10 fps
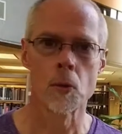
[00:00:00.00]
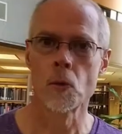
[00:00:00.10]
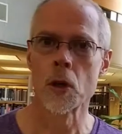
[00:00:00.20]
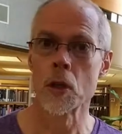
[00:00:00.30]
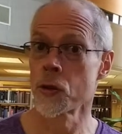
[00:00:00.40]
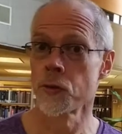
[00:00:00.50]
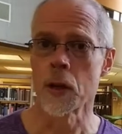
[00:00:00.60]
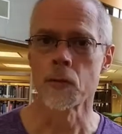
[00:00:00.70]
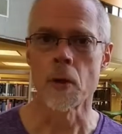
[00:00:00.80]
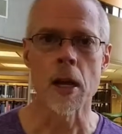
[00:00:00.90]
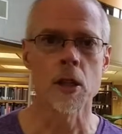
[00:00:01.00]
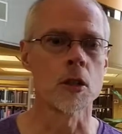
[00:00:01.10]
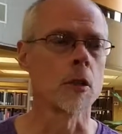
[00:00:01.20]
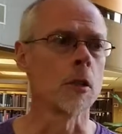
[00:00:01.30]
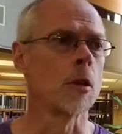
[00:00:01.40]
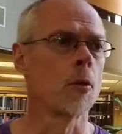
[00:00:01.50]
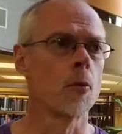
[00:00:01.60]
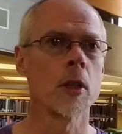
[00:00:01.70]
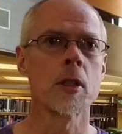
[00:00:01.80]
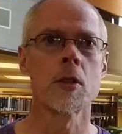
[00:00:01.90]
Is faith rational?
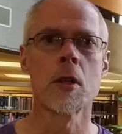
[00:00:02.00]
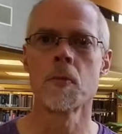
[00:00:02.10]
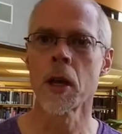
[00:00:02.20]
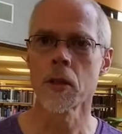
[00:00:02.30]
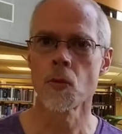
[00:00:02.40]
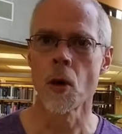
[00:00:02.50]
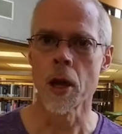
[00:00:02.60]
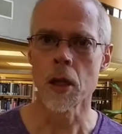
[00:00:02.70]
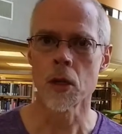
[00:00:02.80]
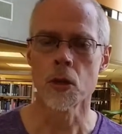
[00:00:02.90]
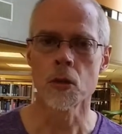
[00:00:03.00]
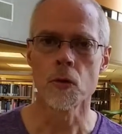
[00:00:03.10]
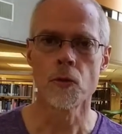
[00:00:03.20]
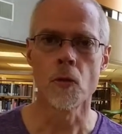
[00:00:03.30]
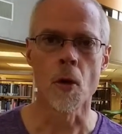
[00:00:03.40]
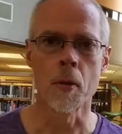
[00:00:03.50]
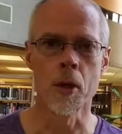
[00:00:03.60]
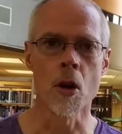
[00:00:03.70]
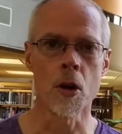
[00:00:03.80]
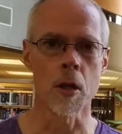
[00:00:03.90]
What's the best way to form an
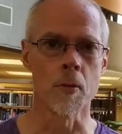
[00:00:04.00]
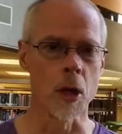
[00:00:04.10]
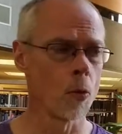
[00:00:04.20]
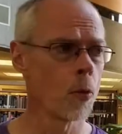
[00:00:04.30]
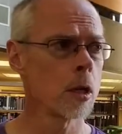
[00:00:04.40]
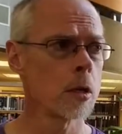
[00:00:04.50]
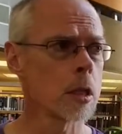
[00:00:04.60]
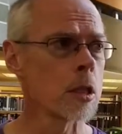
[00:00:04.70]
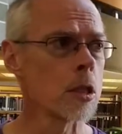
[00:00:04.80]
argument? What is it